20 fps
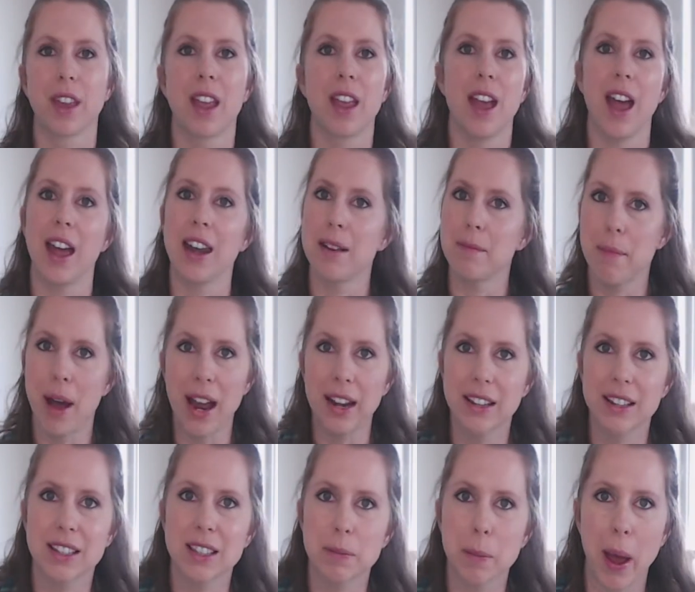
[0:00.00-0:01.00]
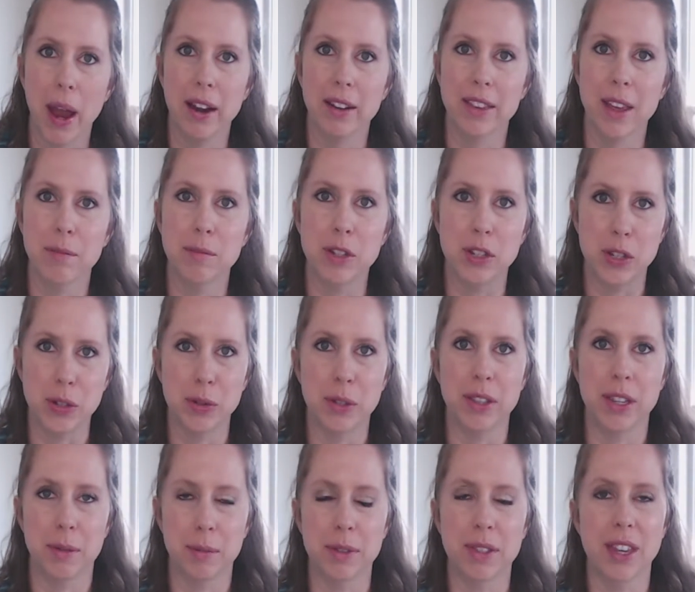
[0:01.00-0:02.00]
and it might inspire them to do it
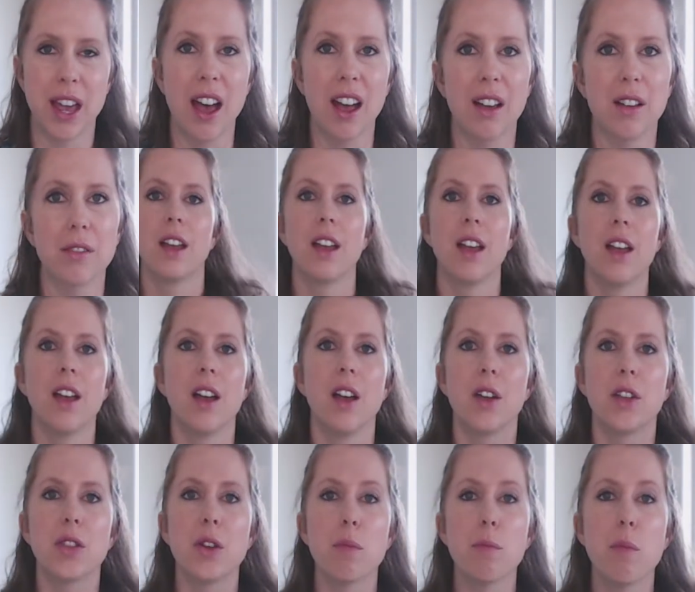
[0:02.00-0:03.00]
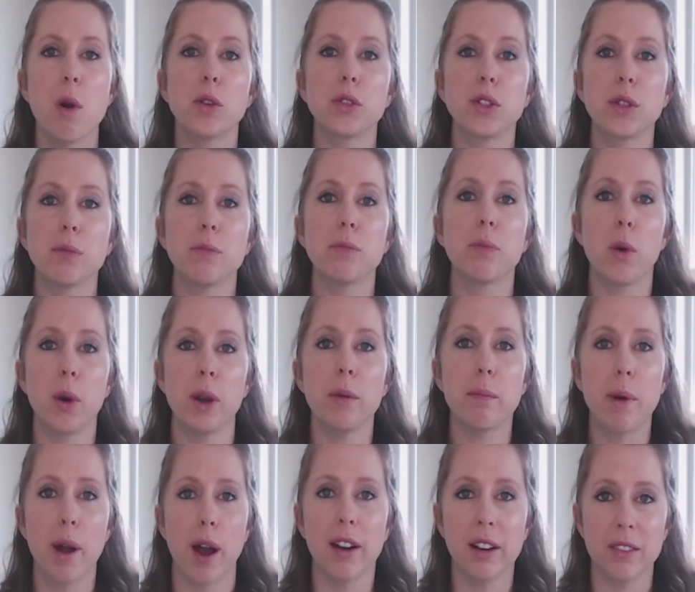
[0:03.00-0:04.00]
themselves. The most important
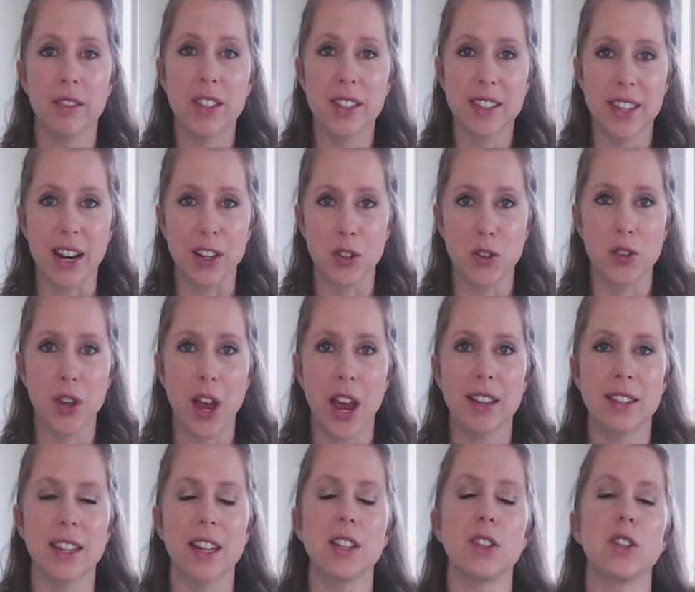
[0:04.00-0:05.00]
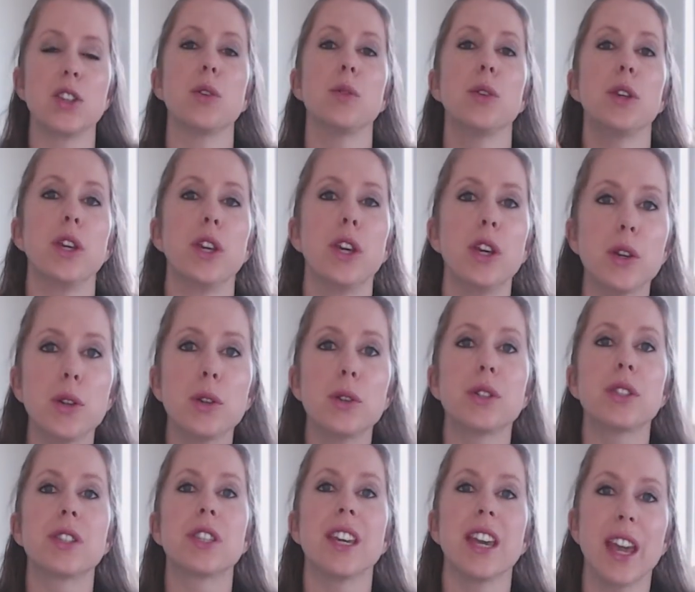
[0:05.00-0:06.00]
part of this exercise is you use
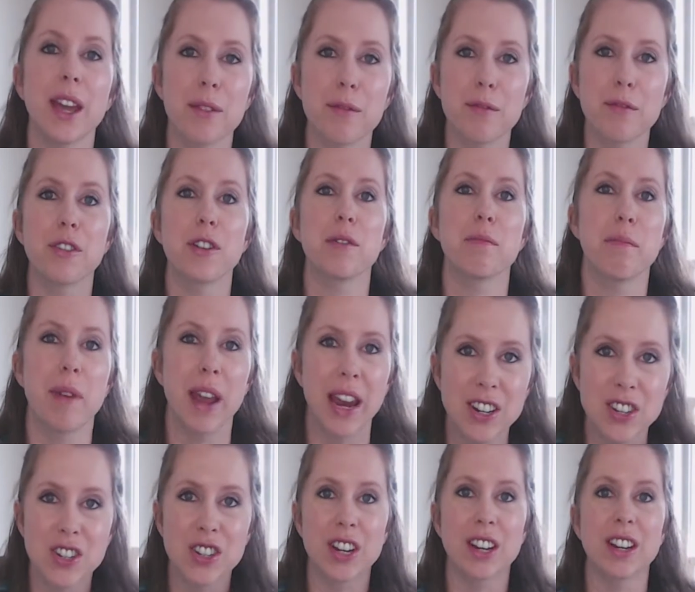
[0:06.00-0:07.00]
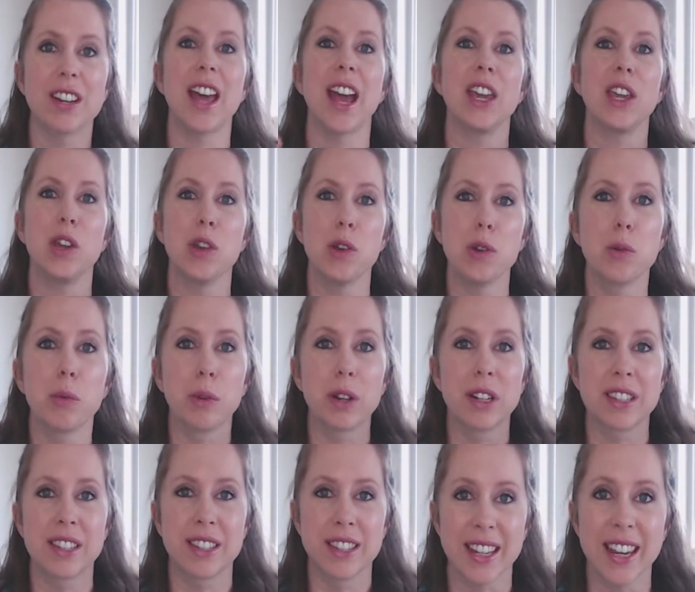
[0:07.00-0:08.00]
the information that you
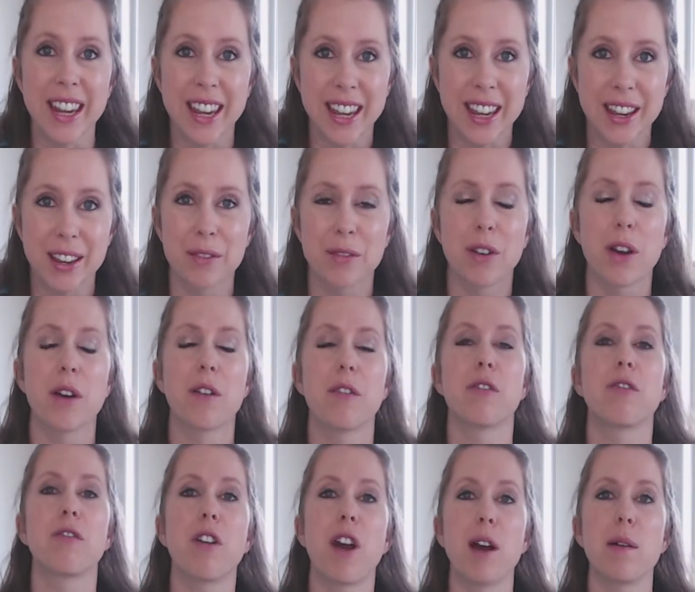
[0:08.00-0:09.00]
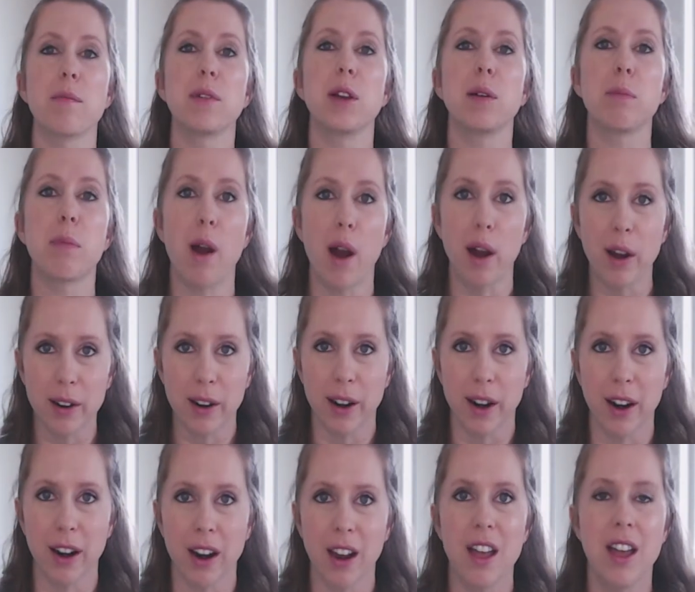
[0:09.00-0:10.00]
receive from your
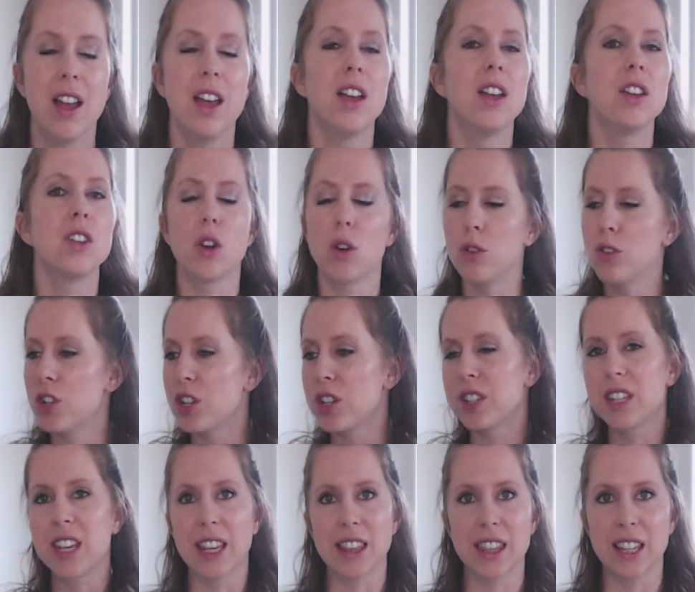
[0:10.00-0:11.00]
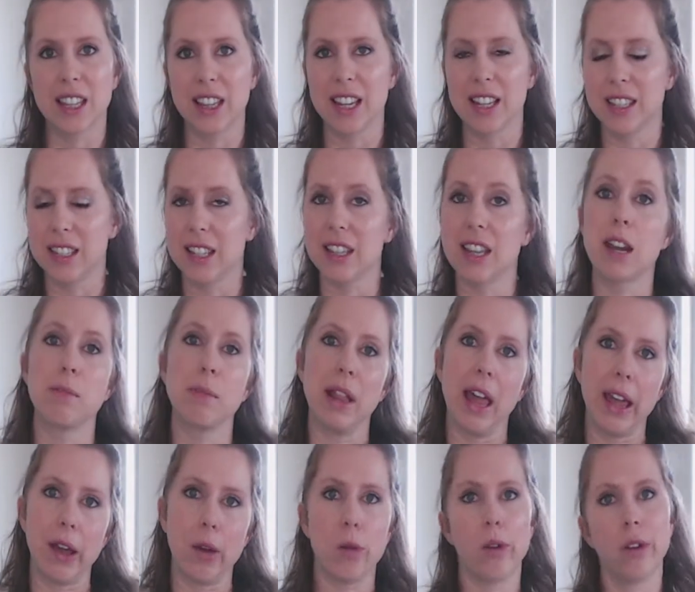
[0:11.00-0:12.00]
partner. Don't just get the list and then be
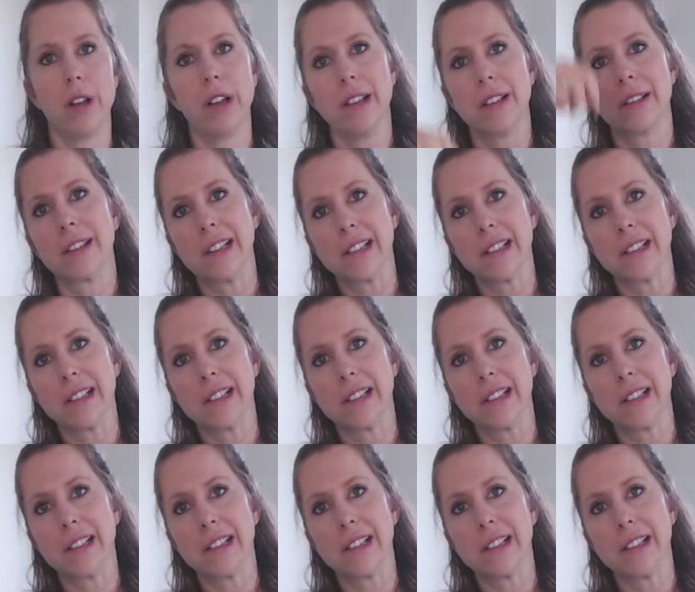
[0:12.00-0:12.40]
like, cool,